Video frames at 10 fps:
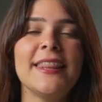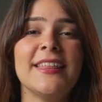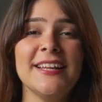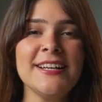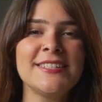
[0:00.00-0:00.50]

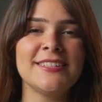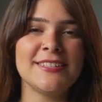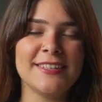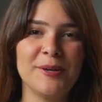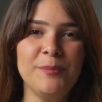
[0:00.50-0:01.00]
The next
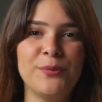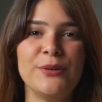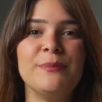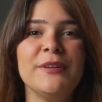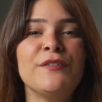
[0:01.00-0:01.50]
step
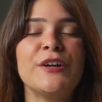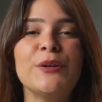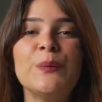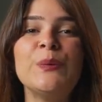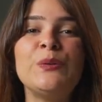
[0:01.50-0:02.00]
would be for
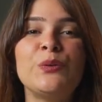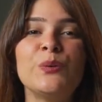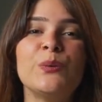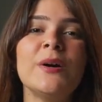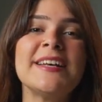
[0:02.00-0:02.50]
you
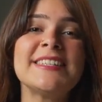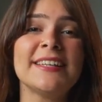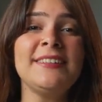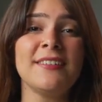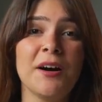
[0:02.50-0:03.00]
to
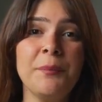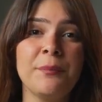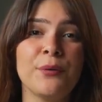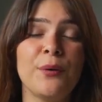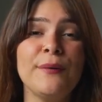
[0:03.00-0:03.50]
set up
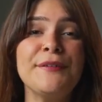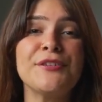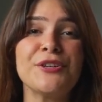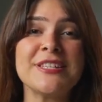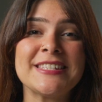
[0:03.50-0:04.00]
all of
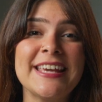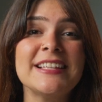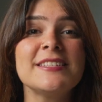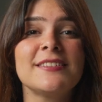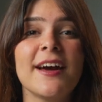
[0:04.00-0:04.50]
your
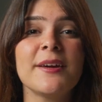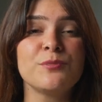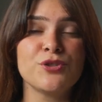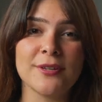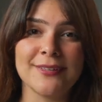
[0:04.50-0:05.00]
sales
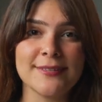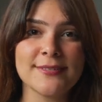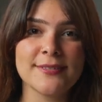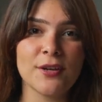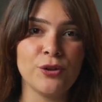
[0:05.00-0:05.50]
type
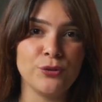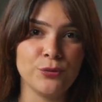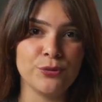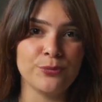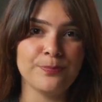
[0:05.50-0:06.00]
journals on
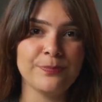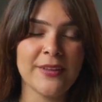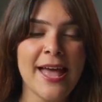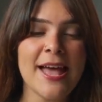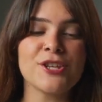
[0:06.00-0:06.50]
Odoo.
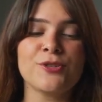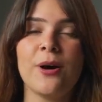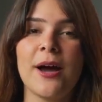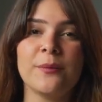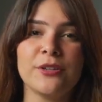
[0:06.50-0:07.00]
So
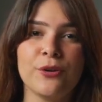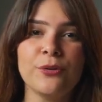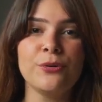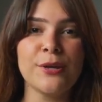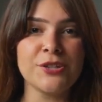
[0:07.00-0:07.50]
I would go
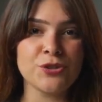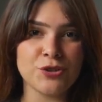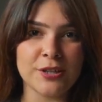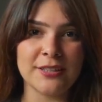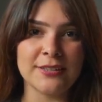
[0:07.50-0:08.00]
to each
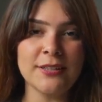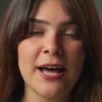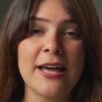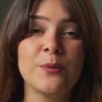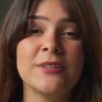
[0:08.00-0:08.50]
journal,
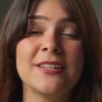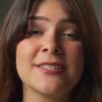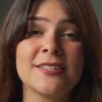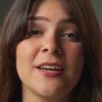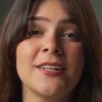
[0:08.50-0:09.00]
I would
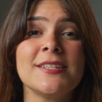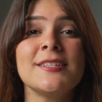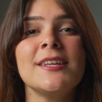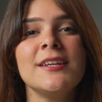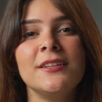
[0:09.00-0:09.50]
assign a
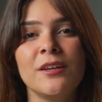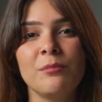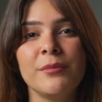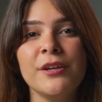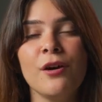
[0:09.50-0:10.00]
serial
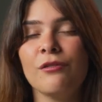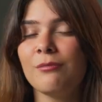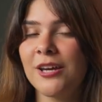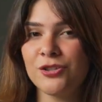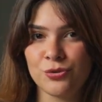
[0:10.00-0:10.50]
number of
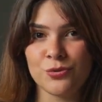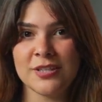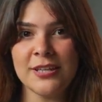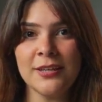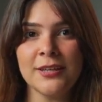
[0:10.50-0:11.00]
my
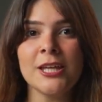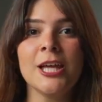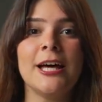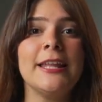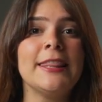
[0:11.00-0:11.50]
choosing,
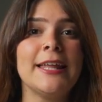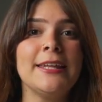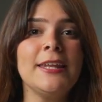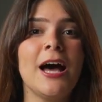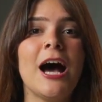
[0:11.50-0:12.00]
and
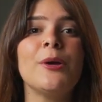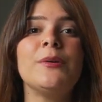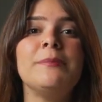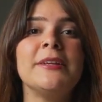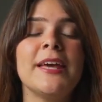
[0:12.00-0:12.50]
then I
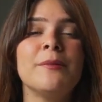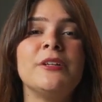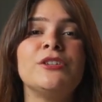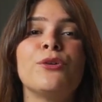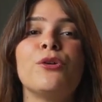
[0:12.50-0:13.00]
will be
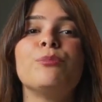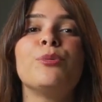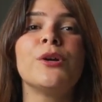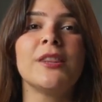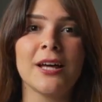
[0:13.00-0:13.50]
able to
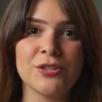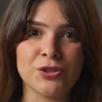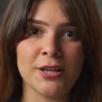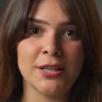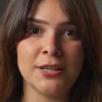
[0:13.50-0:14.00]
onboard that
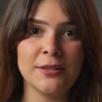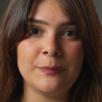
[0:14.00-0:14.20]
journal.